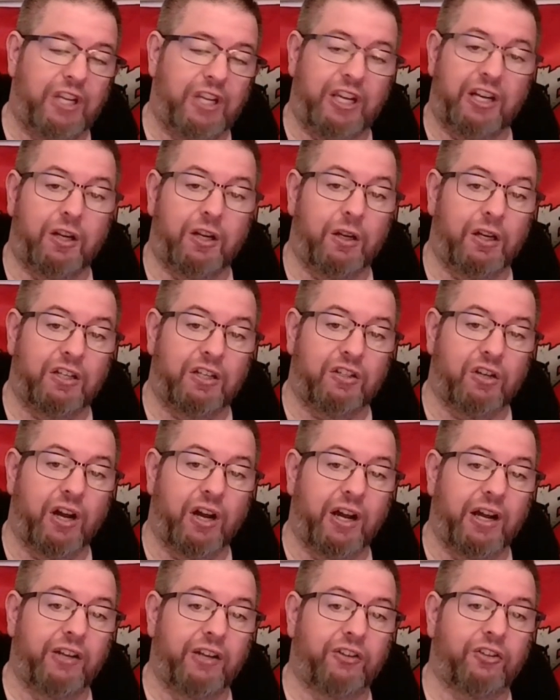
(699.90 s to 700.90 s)
Getting in
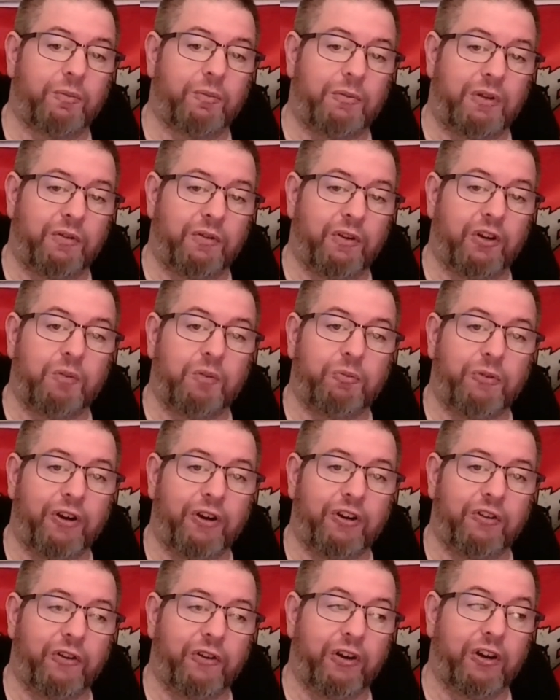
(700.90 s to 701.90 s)
your eyes can be very,
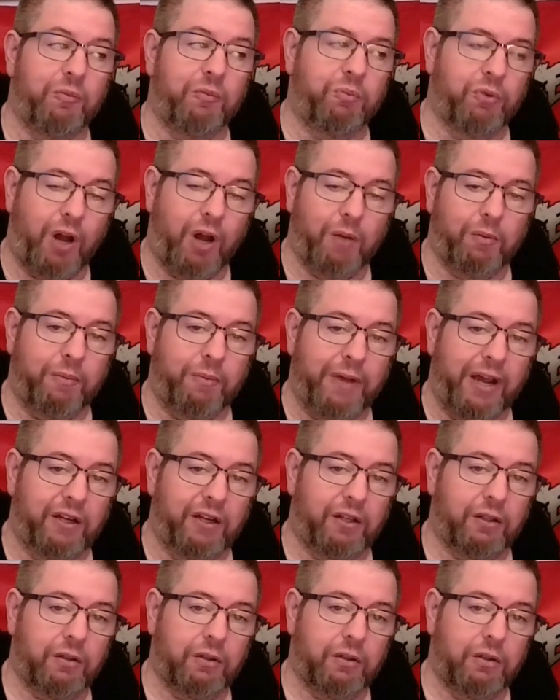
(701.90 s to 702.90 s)
very, very
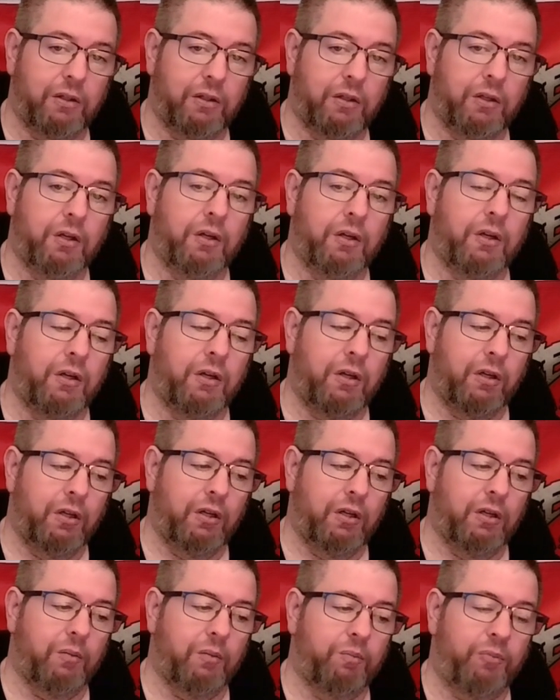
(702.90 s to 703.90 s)
problematic.
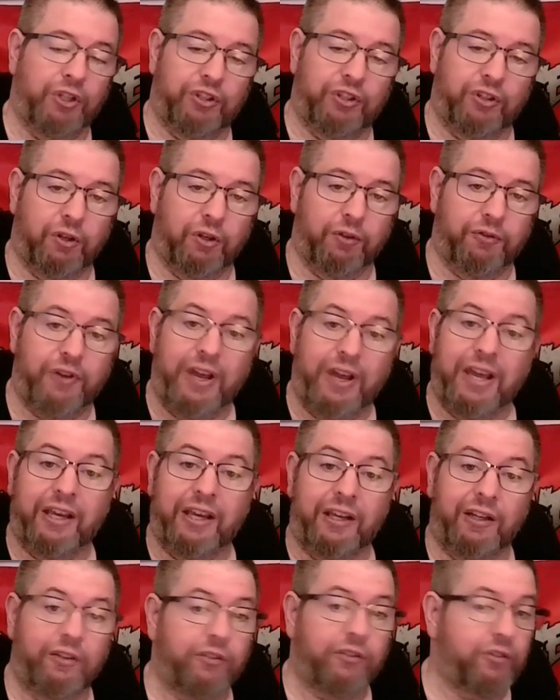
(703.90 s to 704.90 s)
But their
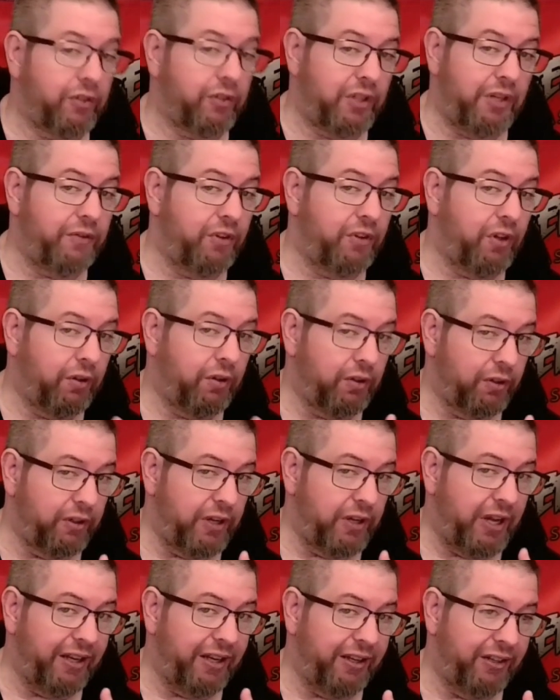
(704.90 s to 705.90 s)
fangs, even though they're
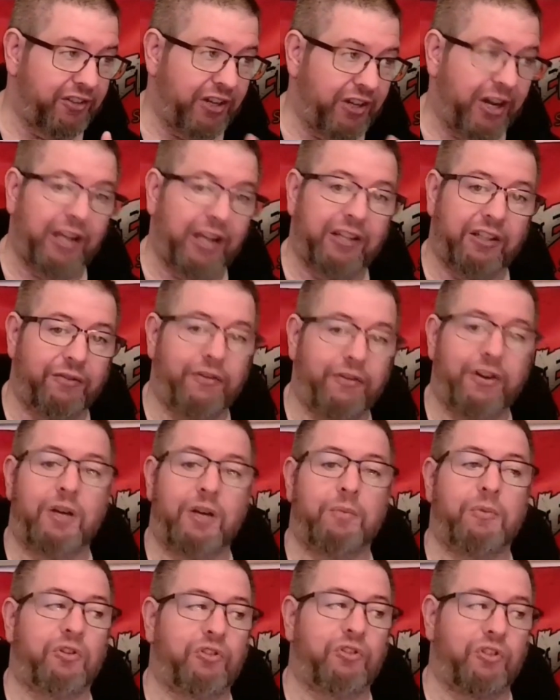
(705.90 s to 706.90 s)
not as highly
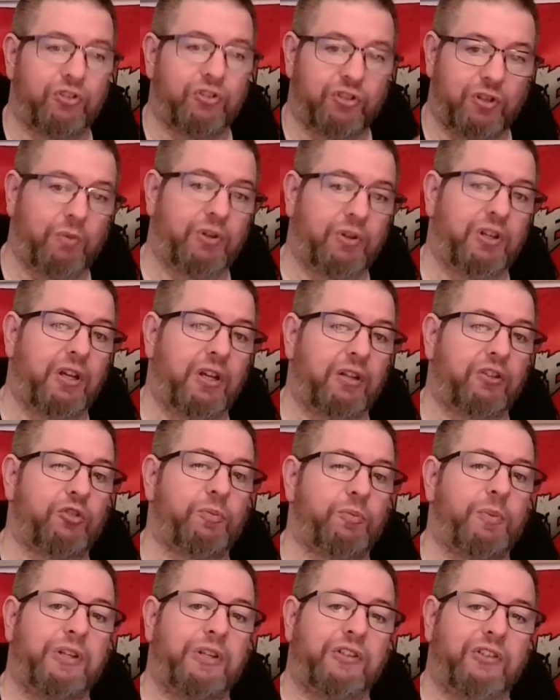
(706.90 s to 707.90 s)
venomous as some of the other
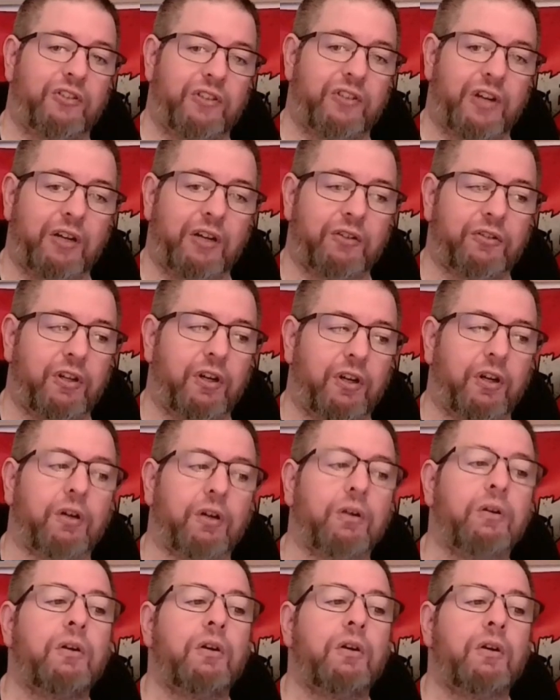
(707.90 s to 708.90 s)
species out
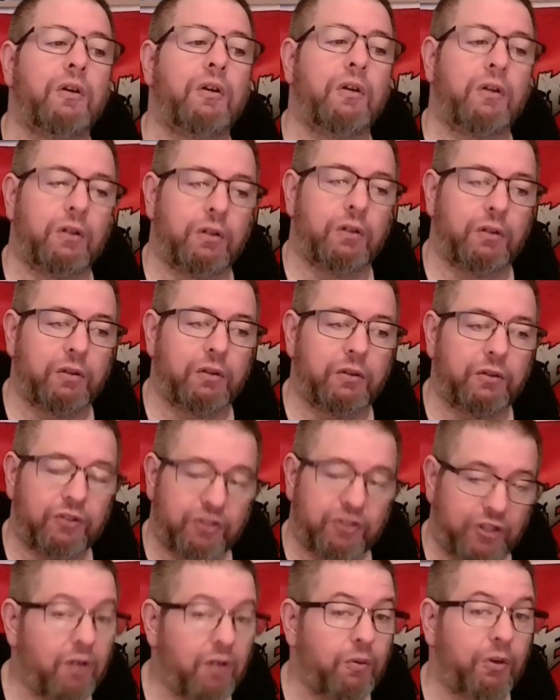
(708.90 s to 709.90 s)
there,
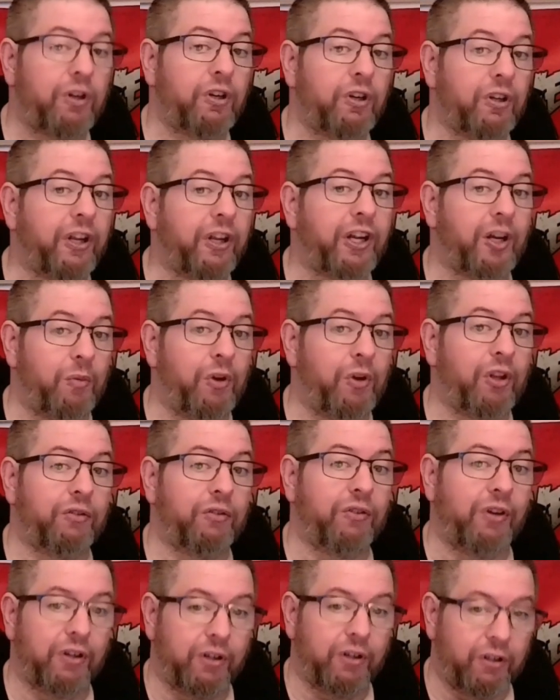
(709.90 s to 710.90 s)
still would hurt like a
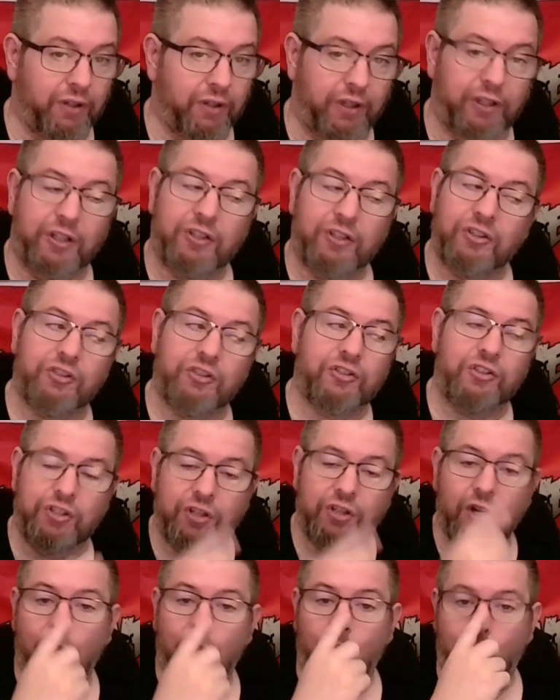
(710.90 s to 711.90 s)
motherfucker. Like
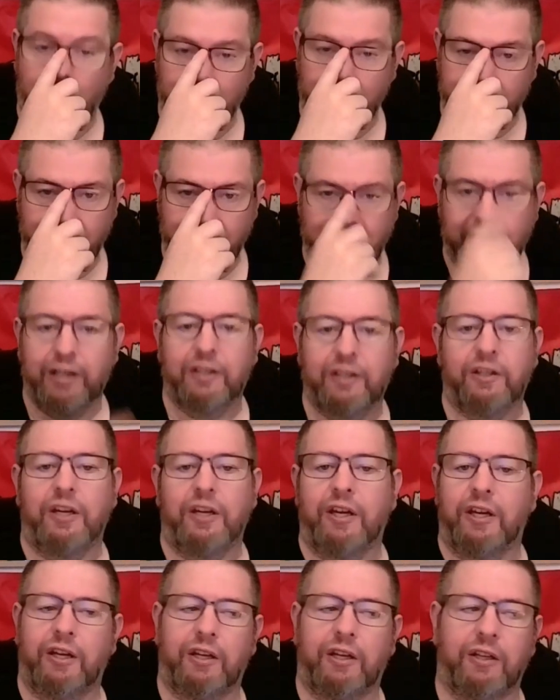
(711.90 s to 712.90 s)
you don't want that.
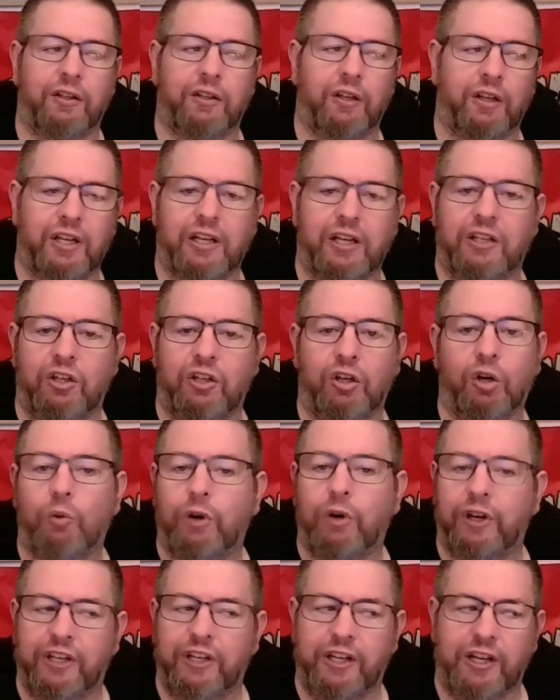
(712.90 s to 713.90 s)
And again, you
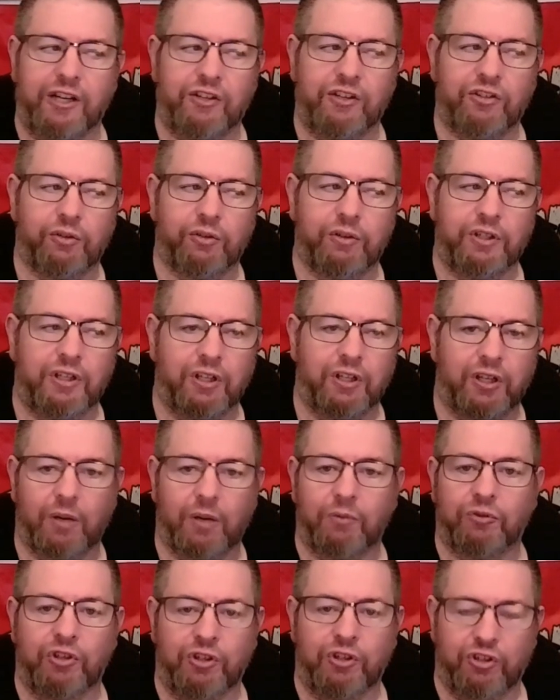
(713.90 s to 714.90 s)
don't want any injury to
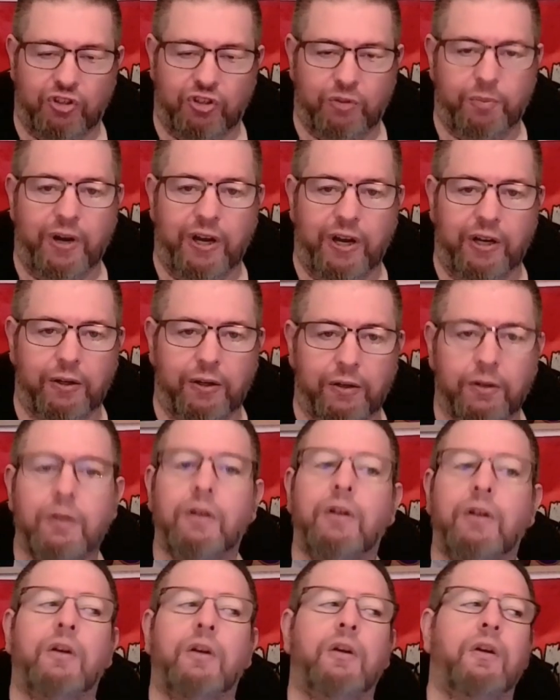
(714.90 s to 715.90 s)
come to your spider.